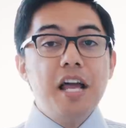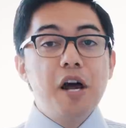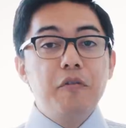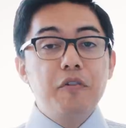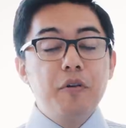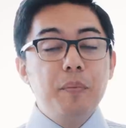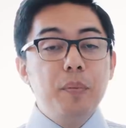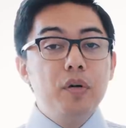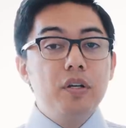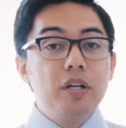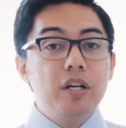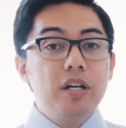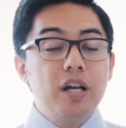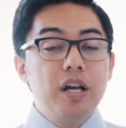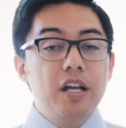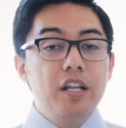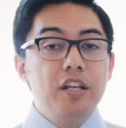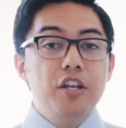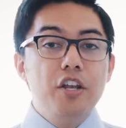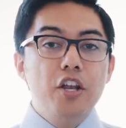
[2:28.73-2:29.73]
Now, if we put
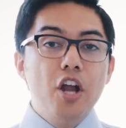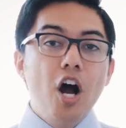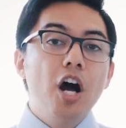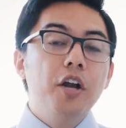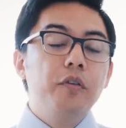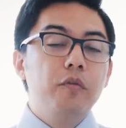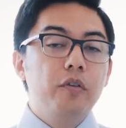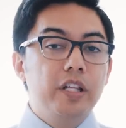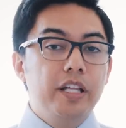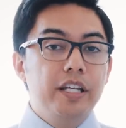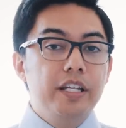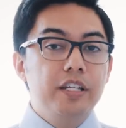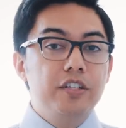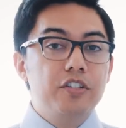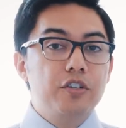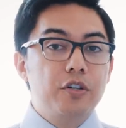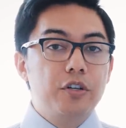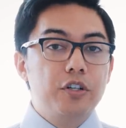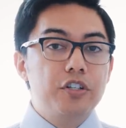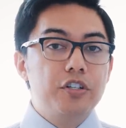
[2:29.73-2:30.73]
a non-related
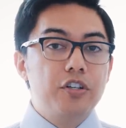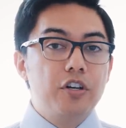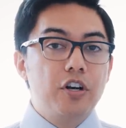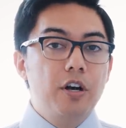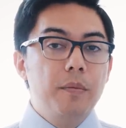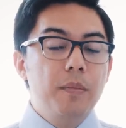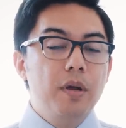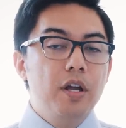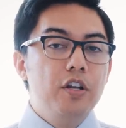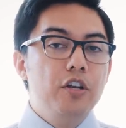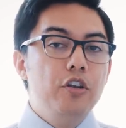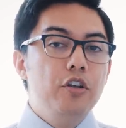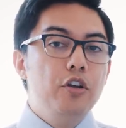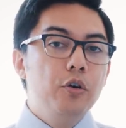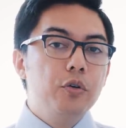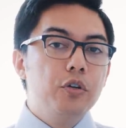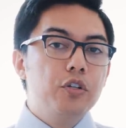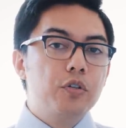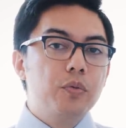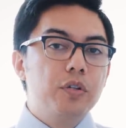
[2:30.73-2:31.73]
search term,
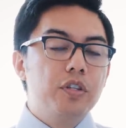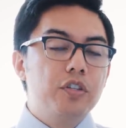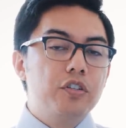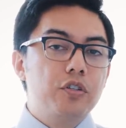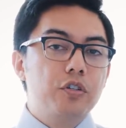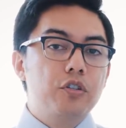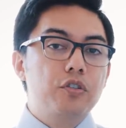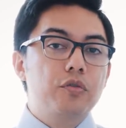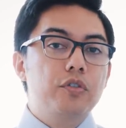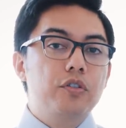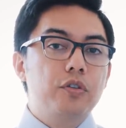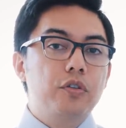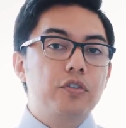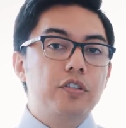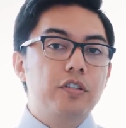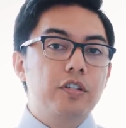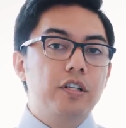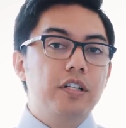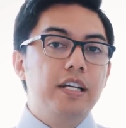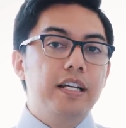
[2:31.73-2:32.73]
notice what the search
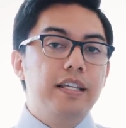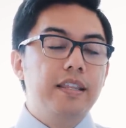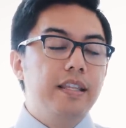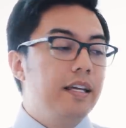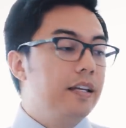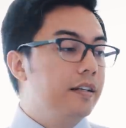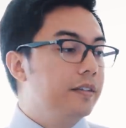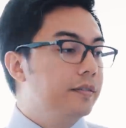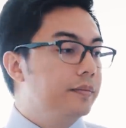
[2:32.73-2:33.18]
results look like then.